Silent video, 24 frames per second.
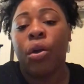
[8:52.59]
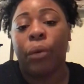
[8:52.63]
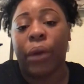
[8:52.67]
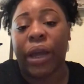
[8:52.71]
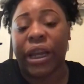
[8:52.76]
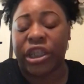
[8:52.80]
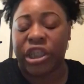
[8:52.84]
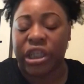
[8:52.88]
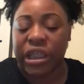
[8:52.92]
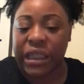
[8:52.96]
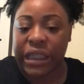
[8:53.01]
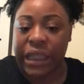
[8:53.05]

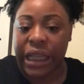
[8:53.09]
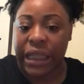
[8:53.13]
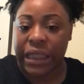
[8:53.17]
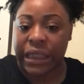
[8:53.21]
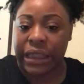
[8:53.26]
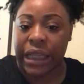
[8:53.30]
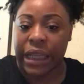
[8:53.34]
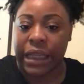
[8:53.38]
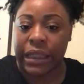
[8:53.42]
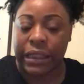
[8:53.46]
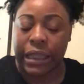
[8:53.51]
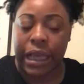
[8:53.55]
We actually stayed
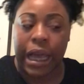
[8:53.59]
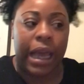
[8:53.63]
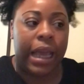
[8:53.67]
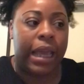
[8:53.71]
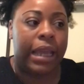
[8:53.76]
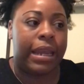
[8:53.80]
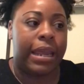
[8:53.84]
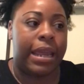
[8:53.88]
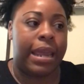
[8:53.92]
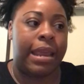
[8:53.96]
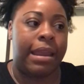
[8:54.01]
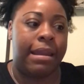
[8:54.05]

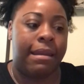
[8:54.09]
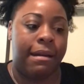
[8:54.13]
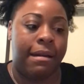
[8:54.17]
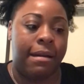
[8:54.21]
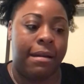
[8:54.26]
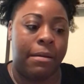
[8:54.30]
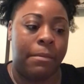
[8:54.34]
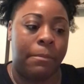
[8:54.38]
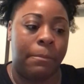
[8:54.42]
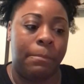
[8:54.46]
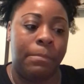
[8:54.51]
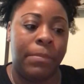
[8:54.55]
stateside,
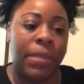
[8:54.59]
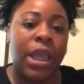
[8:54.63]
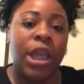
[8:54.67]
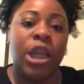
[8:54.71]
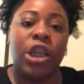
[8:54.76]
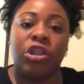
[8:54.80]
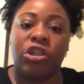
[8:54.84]
and